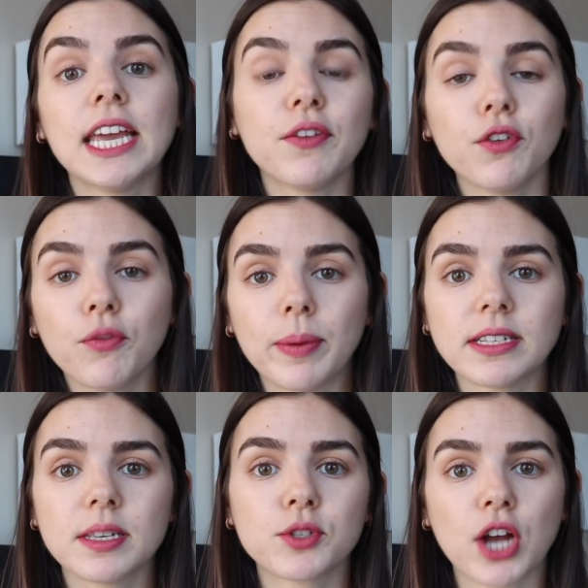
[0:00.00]
If you've been
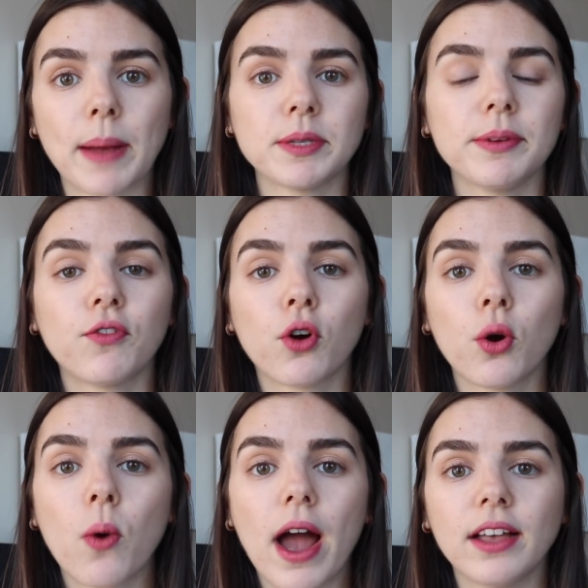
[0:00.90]
subscribed to me for
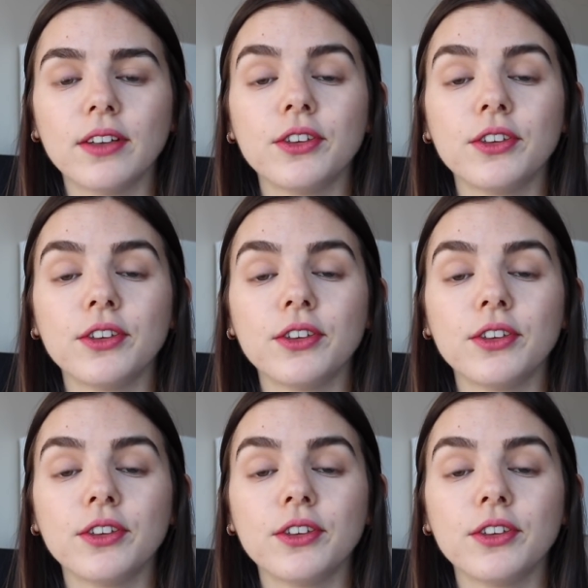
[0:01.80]
a while,